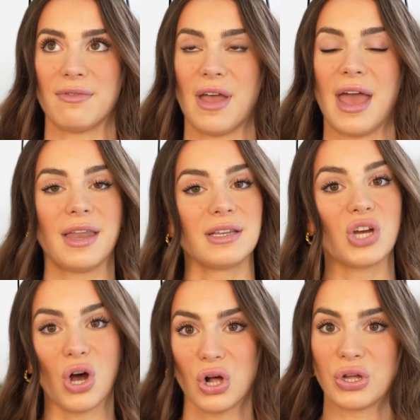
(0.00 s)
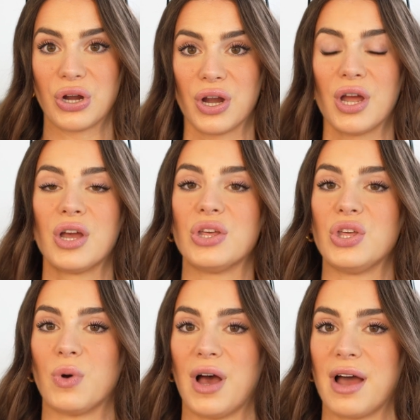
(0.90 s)
and taller,
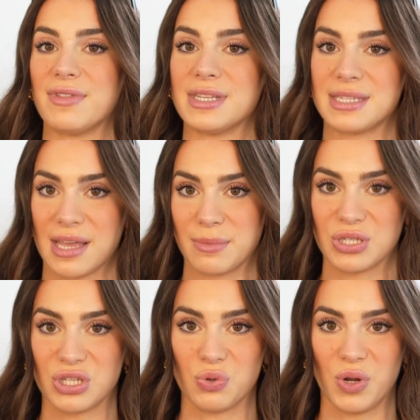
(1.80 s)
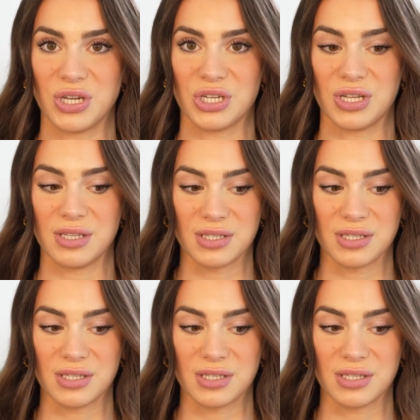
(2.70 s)
you will have the same situation.